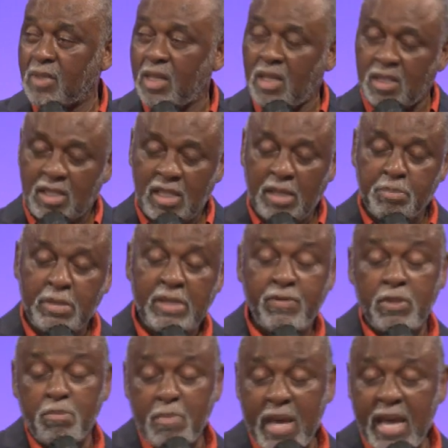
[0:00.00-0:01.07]
And some
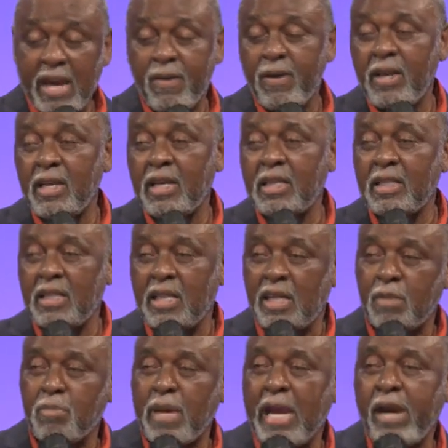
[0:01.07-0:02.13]
even marry and
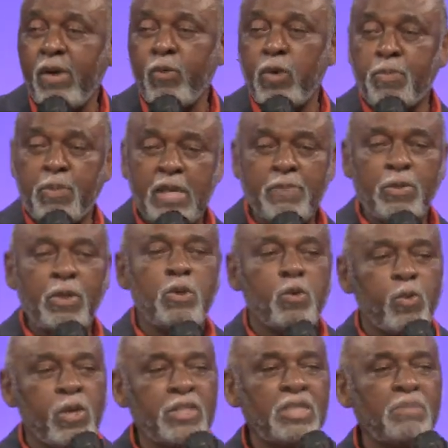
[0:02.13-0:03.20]
intermarry with people who
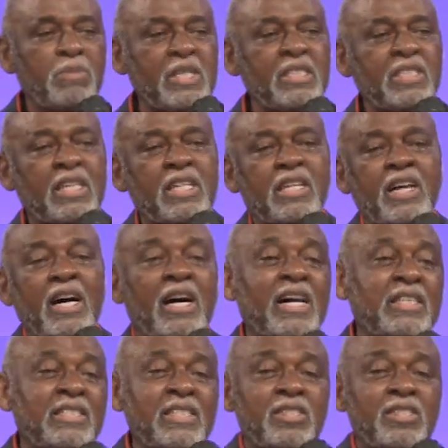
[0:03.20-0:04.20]
worship these other gods.